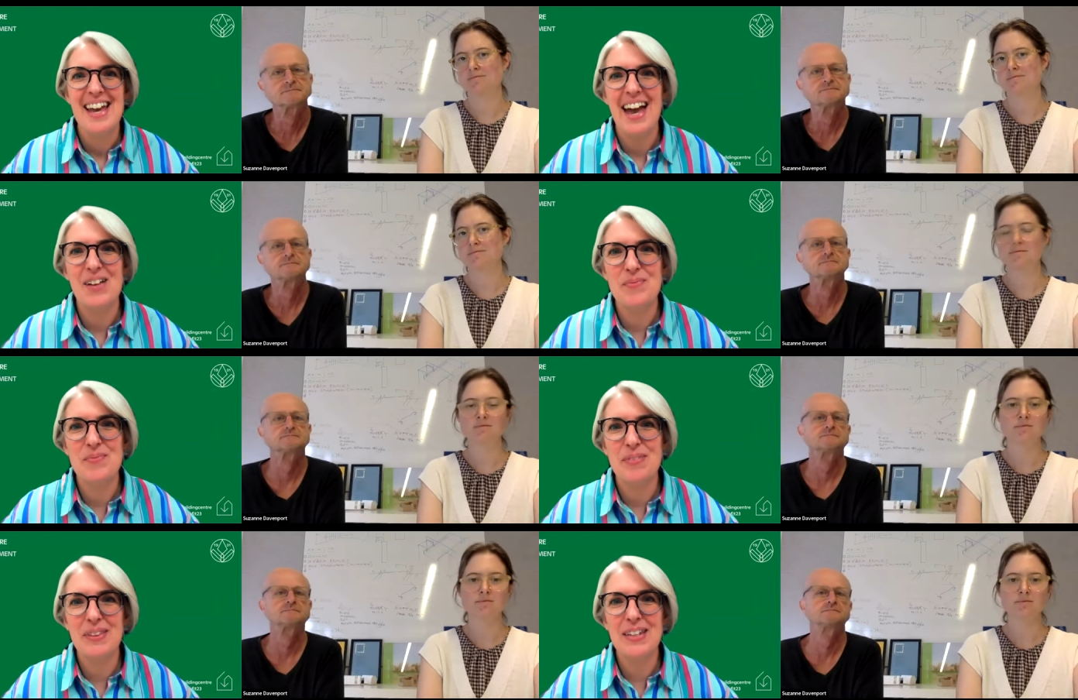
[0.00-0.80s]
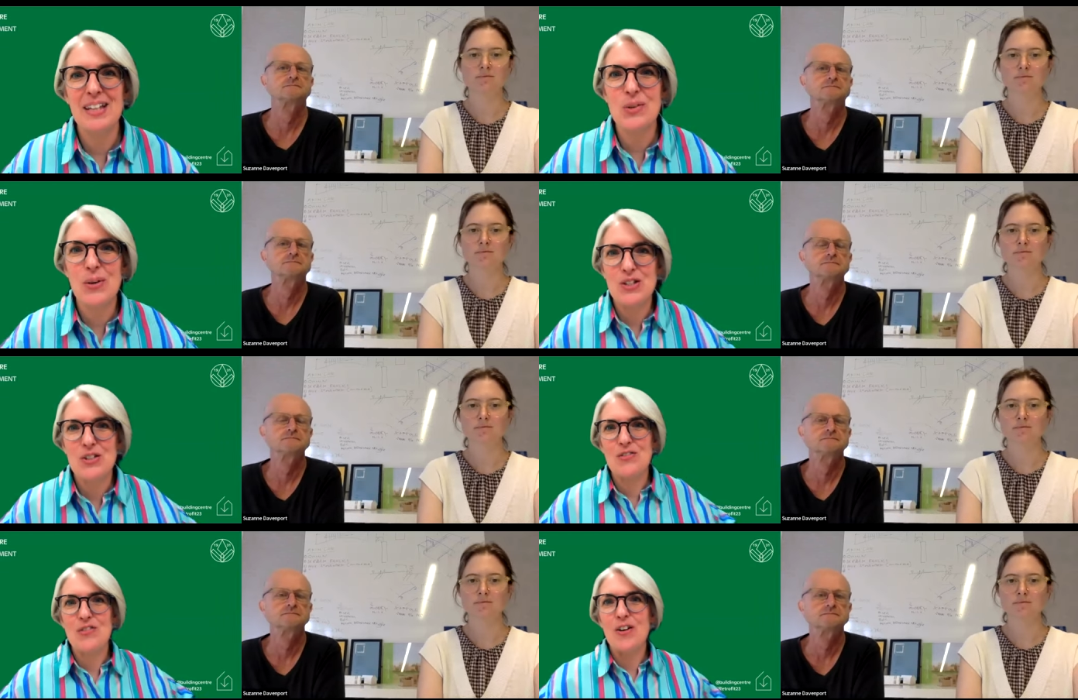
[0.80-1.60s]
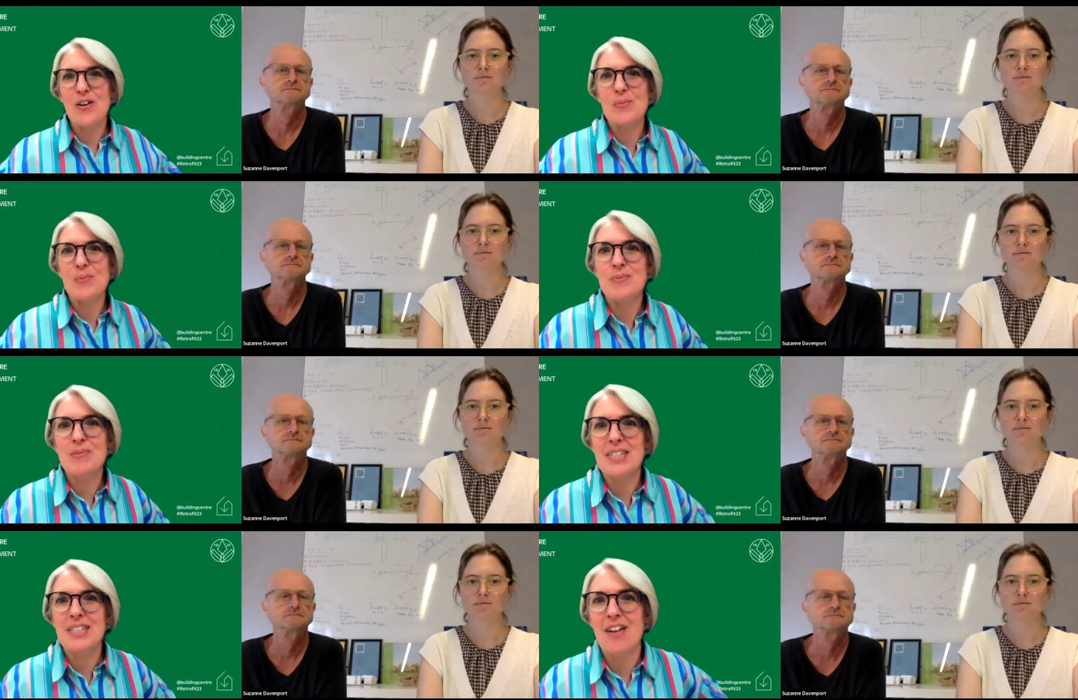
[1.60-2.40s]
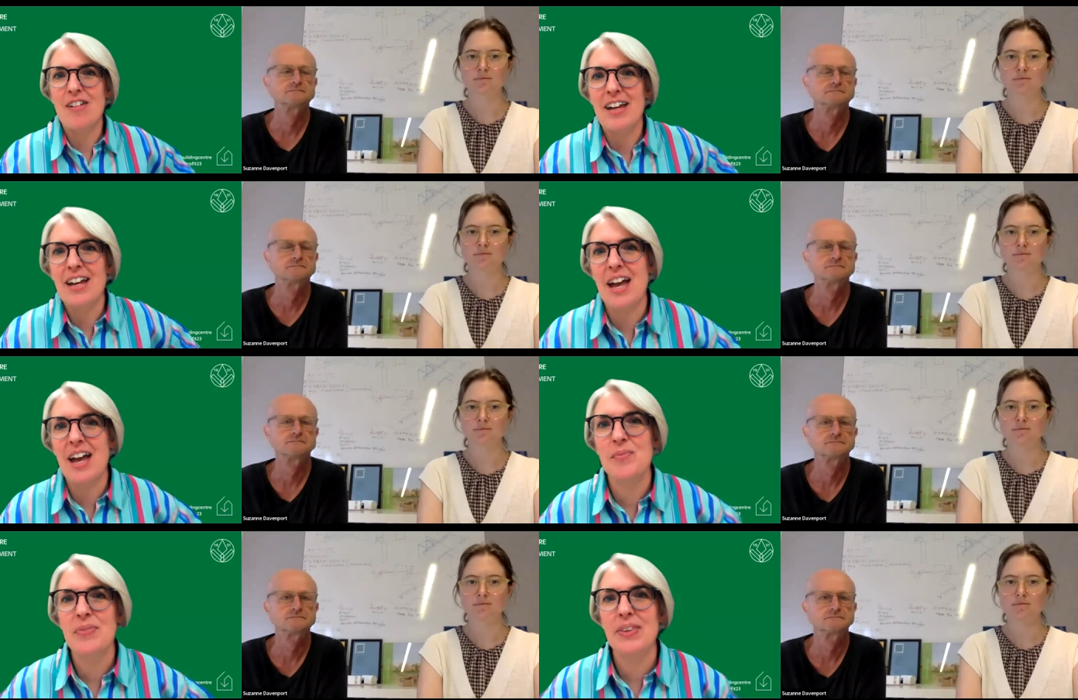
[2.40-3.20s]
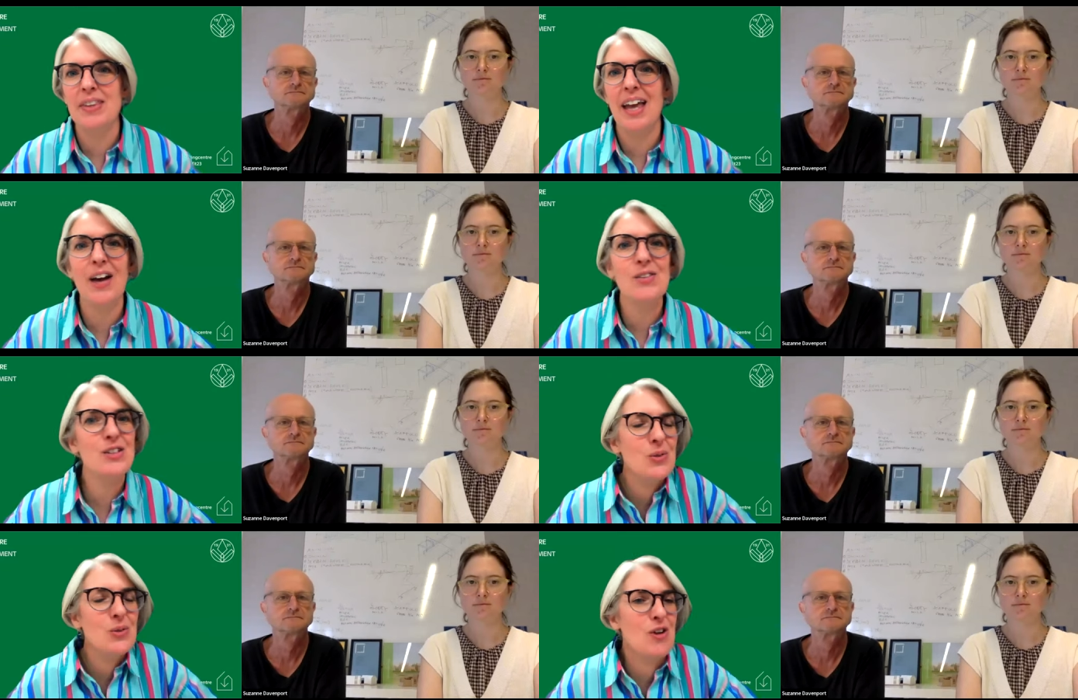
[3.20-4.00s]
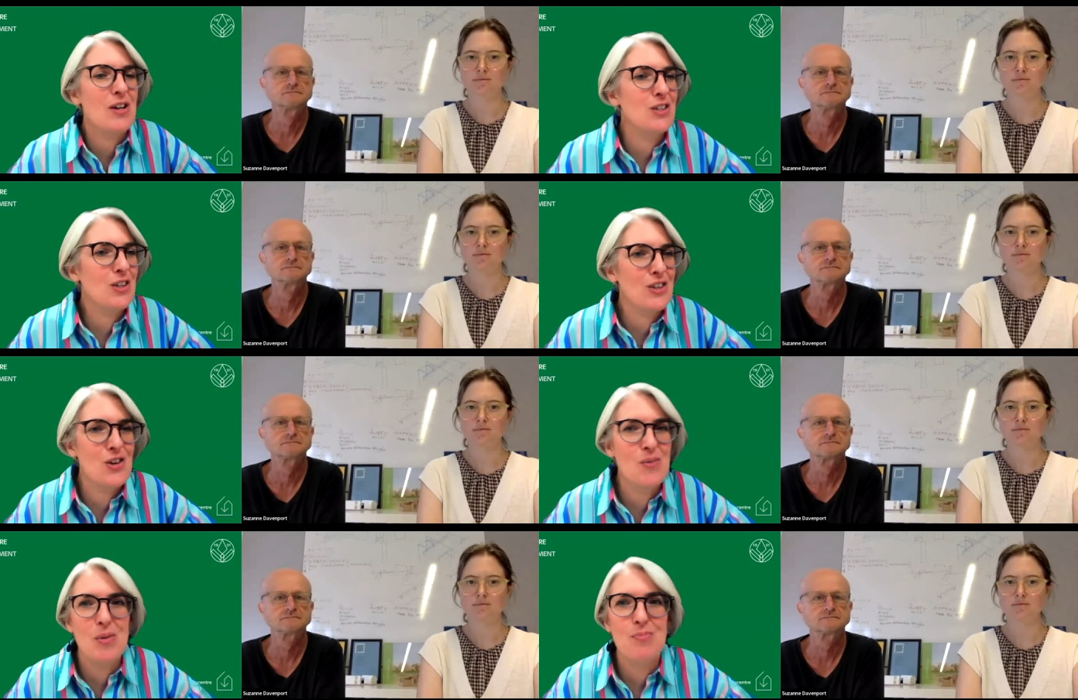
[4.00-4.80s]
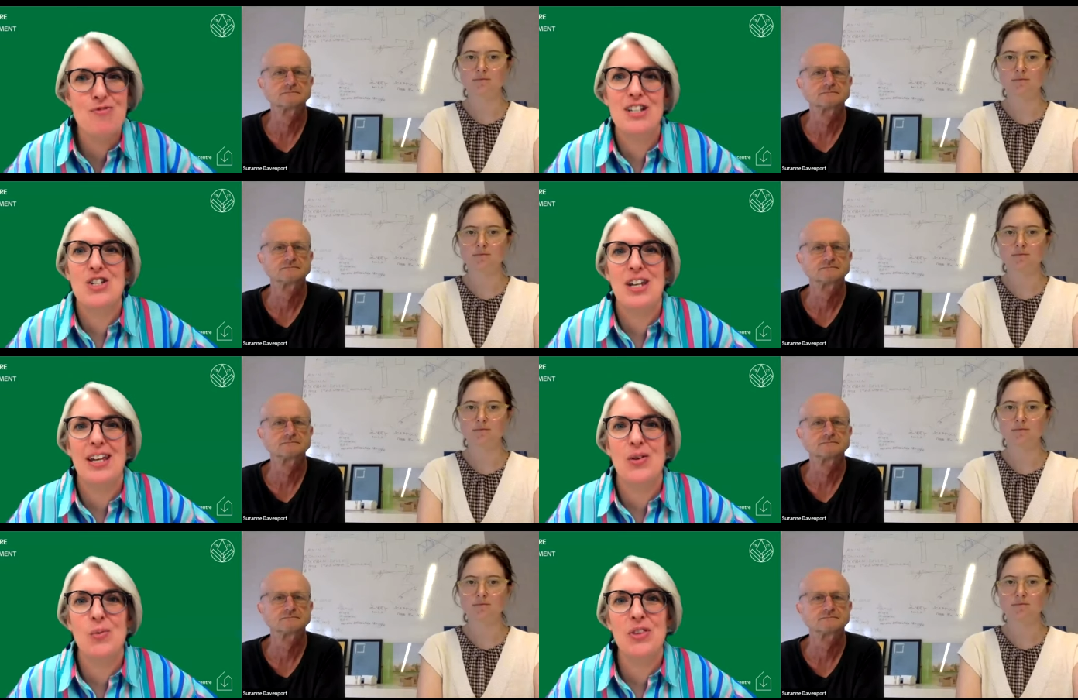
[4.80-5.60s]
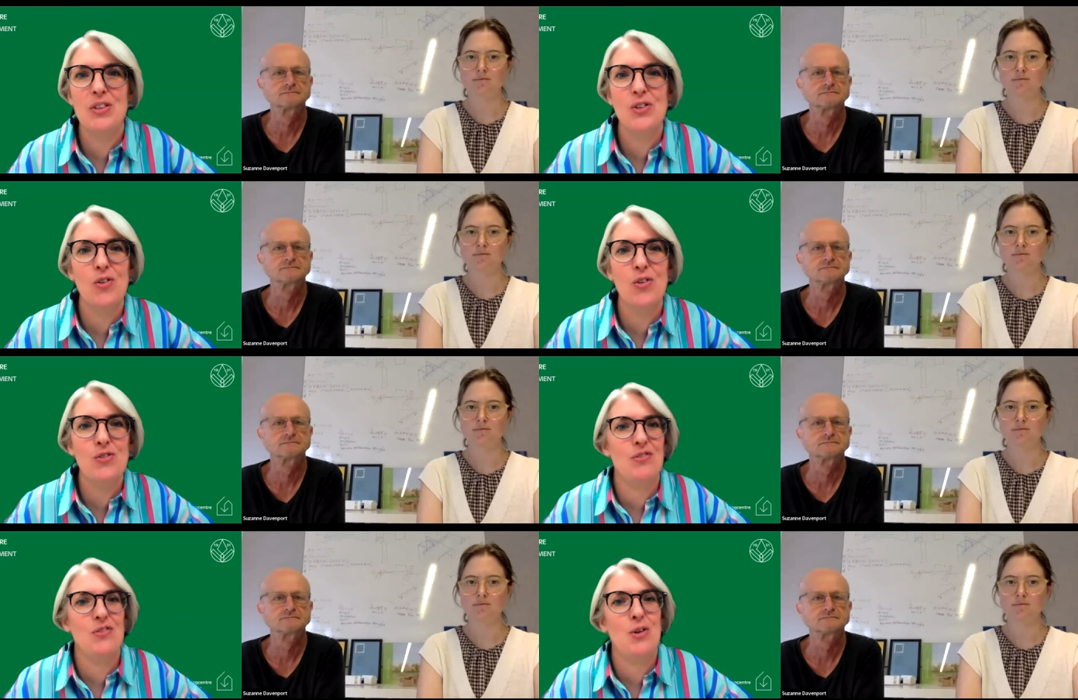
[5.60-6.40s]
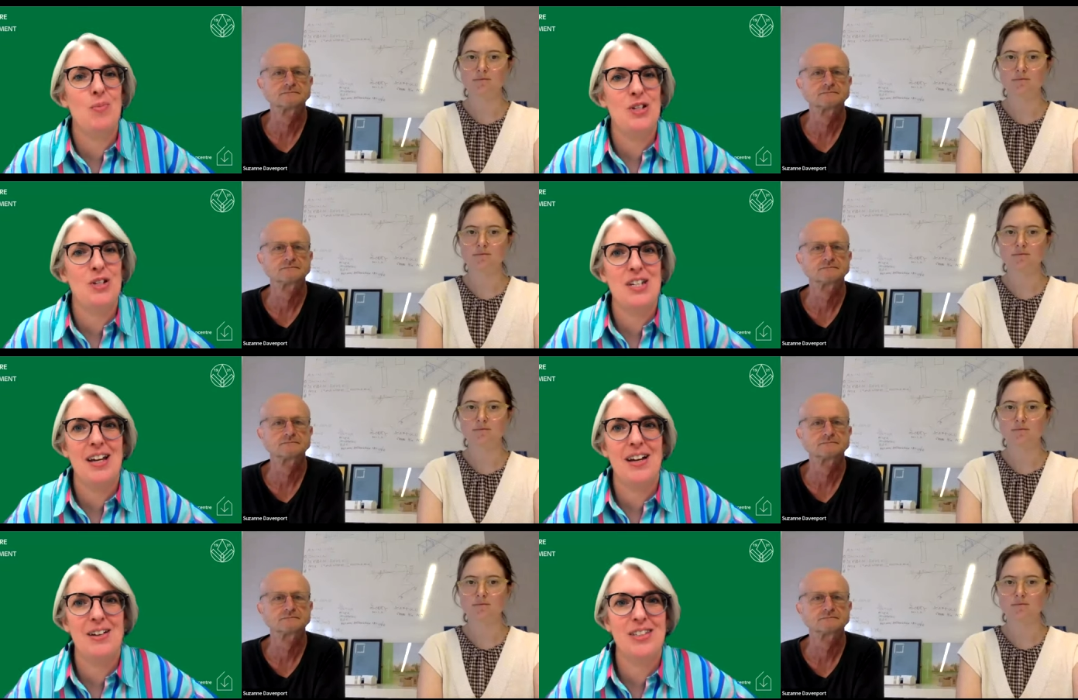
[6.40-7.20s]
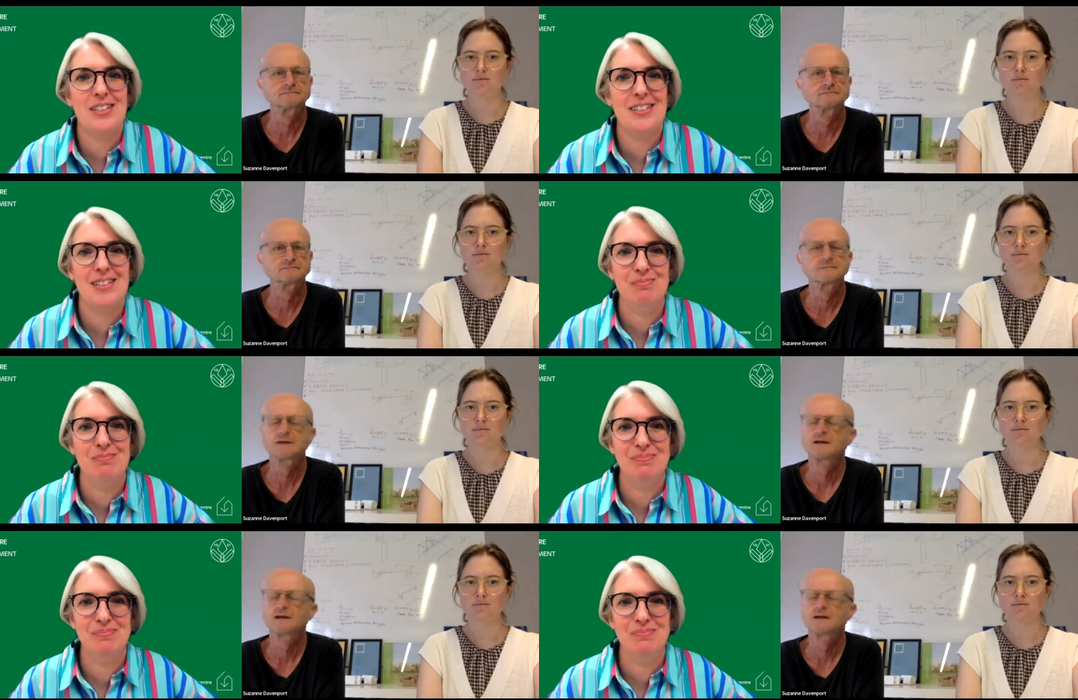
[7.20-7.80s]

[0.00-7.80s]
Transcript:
Speaker 1: Um, next question from Sarah. Um, how did you address the thermal bridging with the non-refurbished houses?